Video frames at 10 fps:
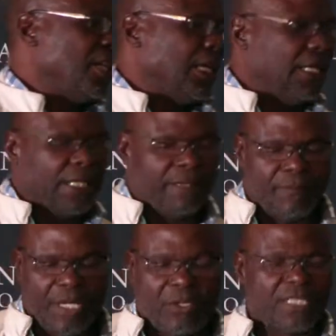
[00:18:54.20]

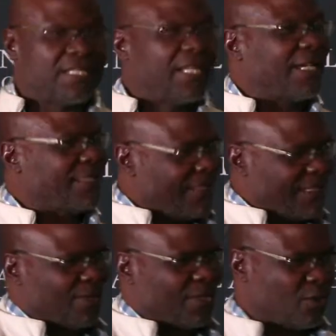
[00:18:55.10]
I was lucky.
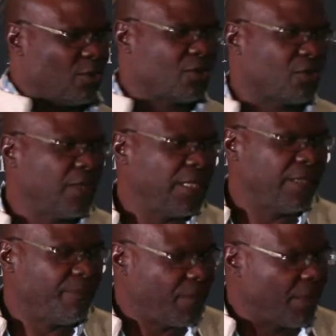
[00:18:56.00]
I was also
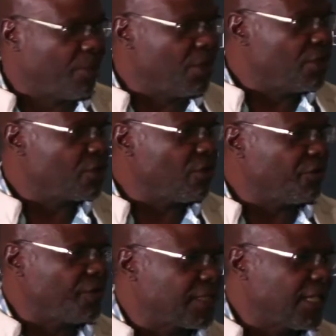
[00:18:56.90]
a police
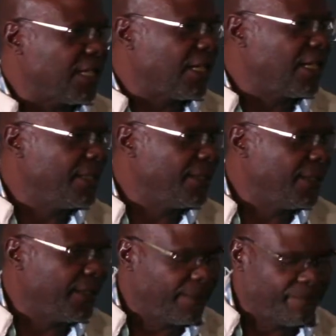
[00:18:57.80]
officer in
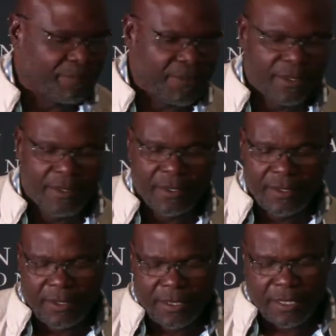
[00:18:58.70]
the
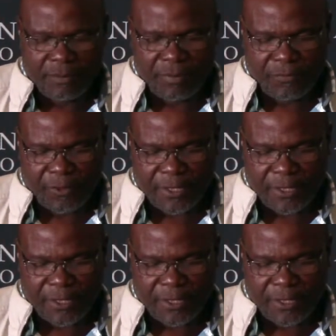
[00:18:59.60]
before